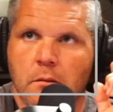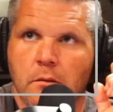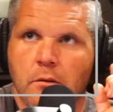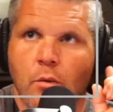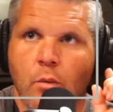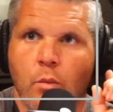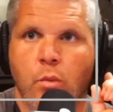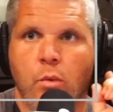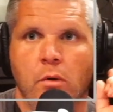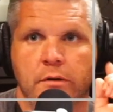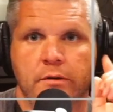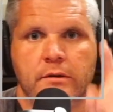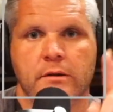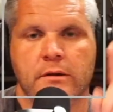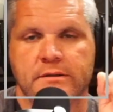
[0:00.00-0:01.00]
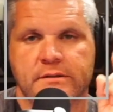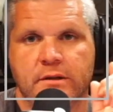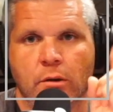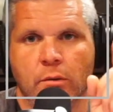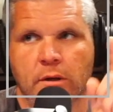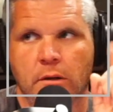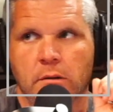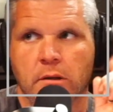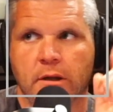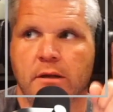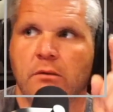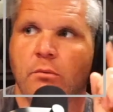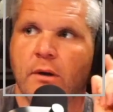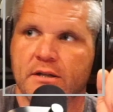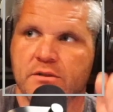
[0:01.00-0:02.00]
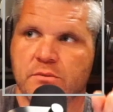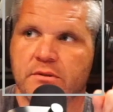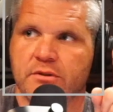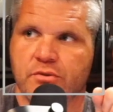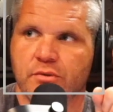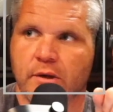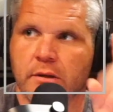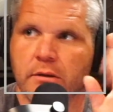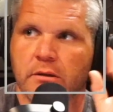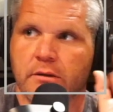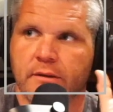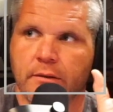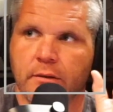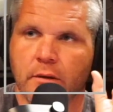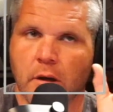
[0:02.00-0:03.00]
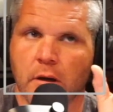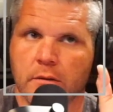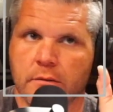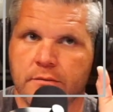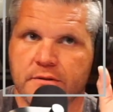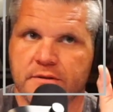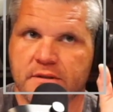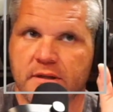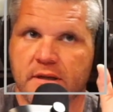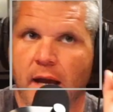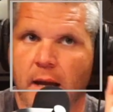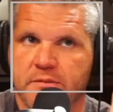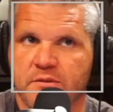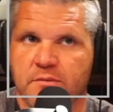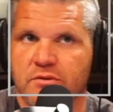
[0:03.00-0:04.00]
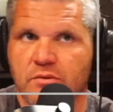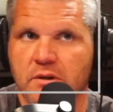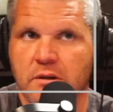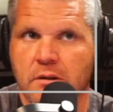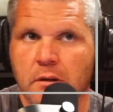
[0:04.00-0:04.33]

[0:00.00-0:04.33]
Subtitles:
wood is going lengthwise with the trailer, and then there's gaps between there.